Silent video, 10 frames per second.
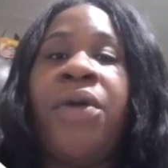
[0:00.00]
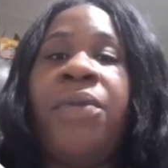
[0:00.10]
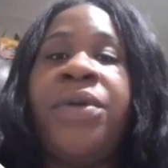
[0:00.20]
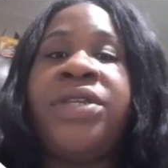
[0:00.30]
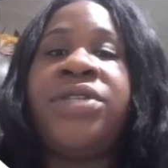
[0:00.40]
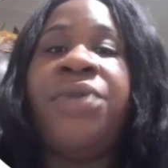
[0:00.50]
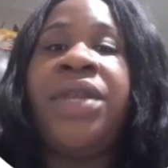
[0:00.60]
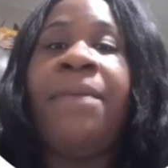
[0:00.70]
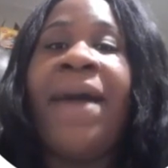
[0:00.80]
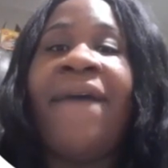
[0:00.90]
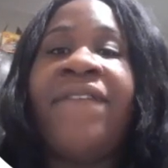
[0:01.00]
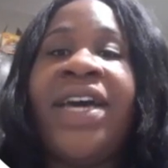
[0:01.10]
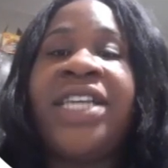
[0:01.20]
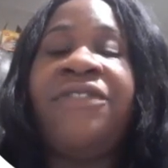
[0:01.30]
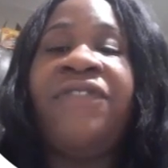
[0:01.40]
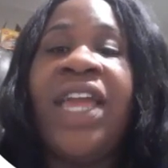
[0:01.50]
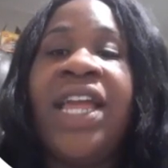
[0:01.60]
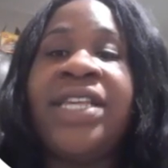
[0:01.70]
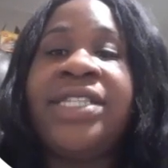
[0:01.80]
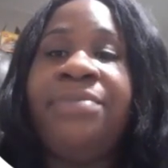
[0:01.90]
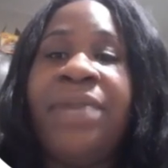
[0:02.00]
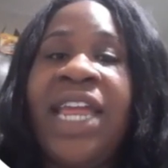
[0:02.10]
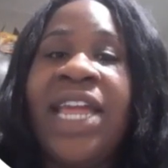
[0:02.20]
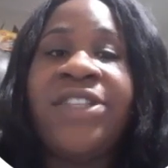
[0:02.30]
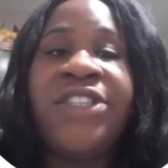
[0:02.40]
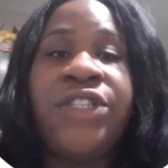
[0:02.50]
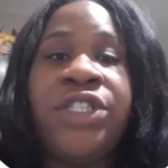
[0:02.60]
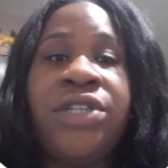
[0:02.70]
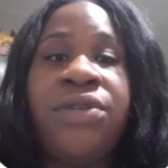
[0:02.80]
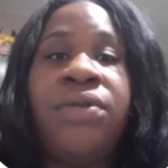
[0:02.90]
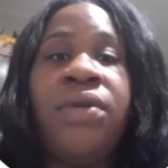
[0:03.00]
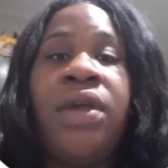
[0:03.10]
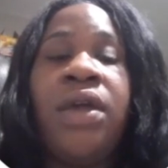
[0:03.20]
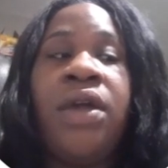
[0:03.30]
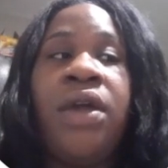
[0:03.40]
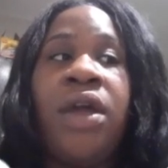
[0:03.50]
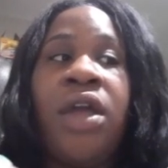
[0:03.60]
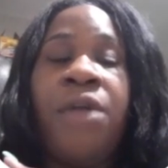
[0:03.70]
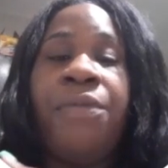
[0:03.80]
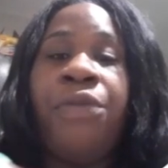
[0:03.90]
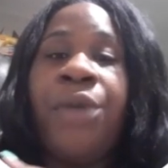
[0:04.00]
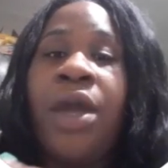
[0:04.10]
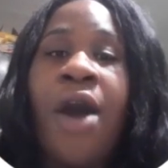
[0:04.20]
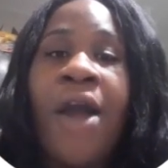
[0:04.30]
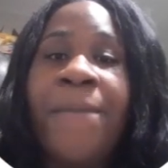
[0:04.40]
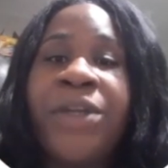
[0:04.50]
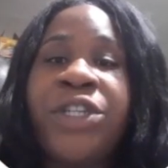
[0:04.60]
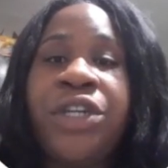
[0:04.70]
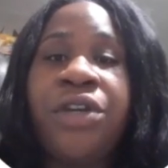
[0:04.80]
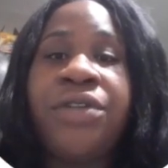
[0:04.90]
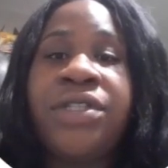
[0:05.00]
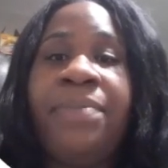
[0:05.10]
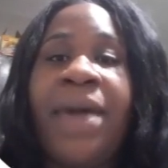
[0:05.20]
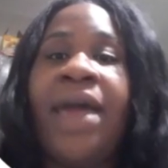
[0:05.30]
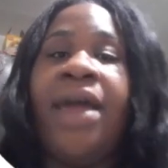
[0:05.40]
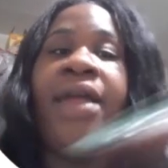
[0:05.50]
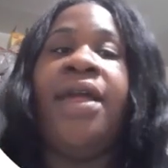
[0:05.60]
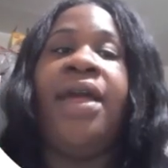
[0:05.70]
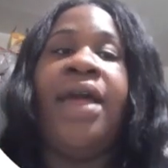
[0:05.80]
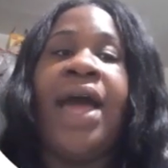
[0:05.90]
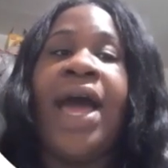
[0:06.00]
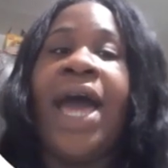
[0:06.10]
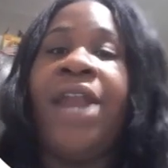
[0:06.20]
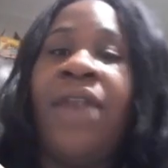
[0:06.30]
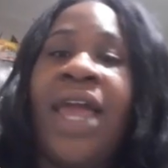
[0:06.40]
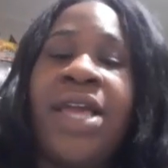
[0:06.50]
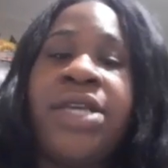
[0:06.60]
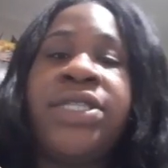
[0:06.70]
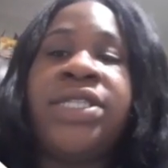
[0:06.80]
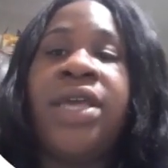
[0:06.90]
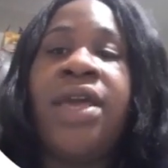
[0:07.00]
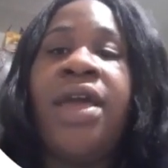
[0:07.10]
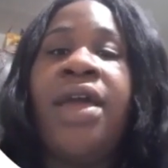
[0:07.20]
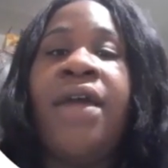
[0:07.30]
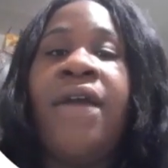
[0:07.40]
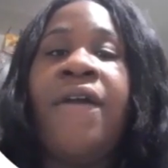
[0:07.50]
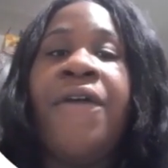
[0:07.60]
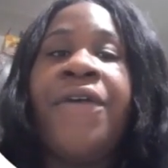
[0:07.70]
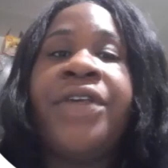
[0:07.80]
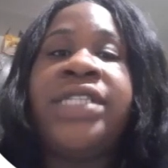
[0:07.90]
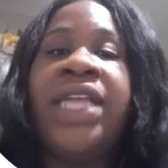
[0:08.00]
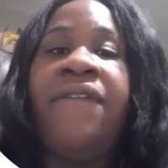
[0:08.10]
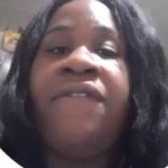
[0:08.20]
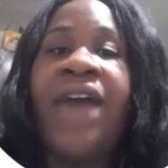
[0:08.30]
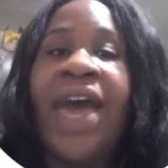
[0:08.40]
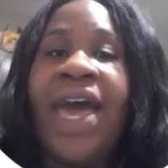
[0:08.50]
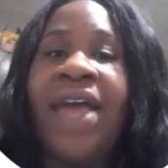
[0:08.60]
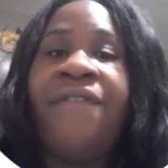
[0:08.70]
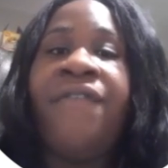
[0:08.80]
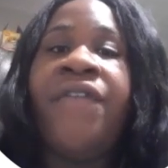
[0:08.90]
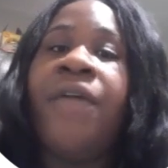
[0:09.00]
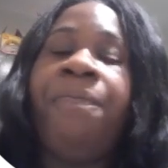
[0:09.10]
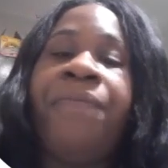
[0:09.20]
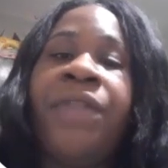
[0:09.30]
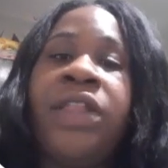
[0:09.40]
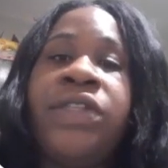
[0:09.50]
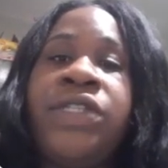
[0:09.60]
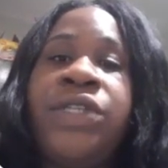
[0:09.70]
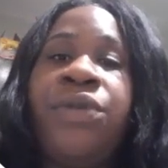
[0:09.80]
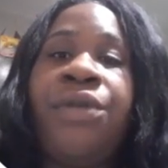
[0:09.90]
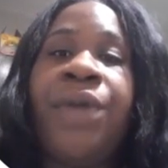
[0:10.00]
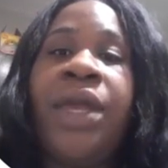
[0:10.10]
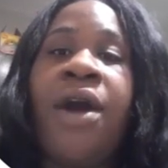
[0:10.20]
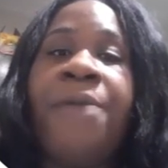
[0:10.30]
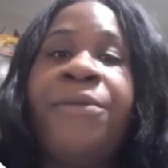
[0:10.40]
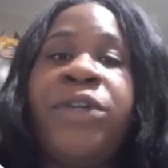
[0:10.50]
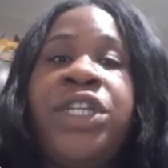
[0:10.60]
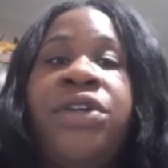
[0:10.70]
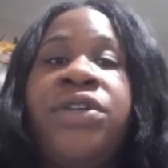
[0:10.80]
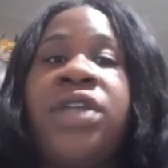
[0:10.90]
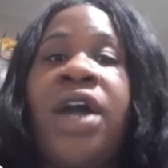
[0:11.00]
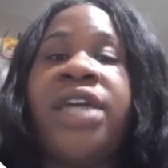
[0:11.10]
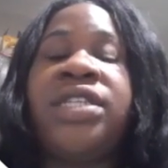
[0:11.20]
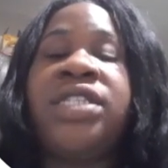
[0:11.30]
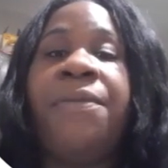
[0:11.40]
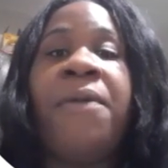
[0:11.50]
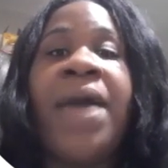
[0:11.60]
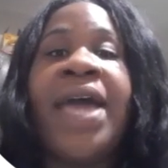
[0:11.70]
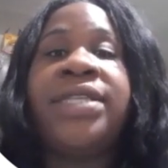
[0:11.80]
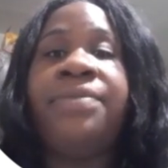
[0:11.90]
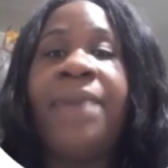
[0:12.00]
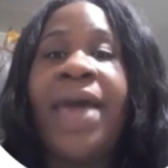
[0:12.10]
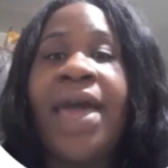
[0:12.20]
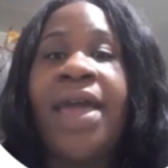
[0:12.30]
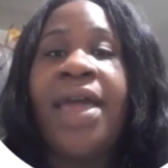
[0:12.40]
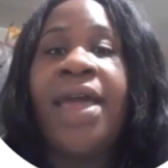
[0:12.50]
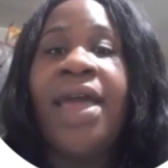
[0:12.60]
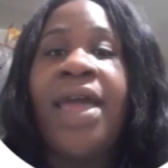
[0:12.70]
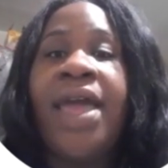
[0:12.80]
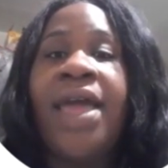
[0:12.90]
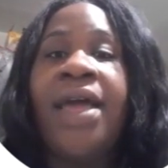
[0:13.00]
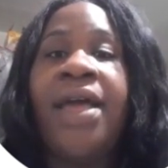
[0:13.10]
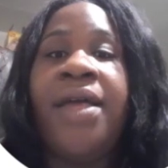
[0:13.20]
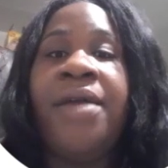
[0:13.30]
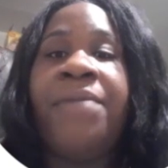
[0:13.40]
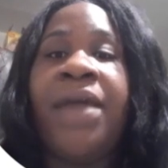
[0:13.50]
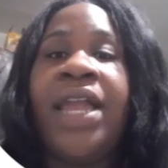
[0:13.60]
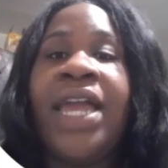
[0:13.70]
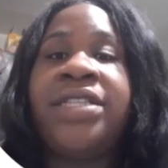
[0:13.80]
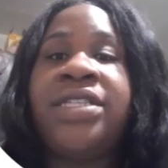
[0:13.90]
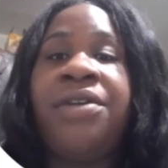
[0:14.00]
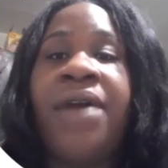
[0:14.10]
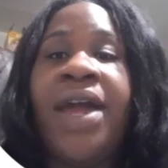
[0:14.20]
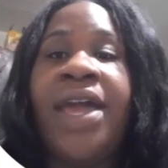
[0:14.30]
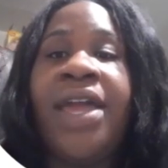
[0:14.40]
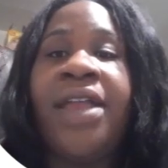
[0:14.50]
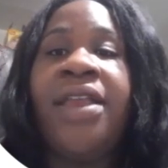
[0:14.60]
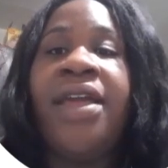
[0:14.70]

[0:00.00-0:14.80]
which is when the biphosphate is split into 3 carbon sugars by autolysis. Step 5, the 3 carbon sugars are summarized by glyceride,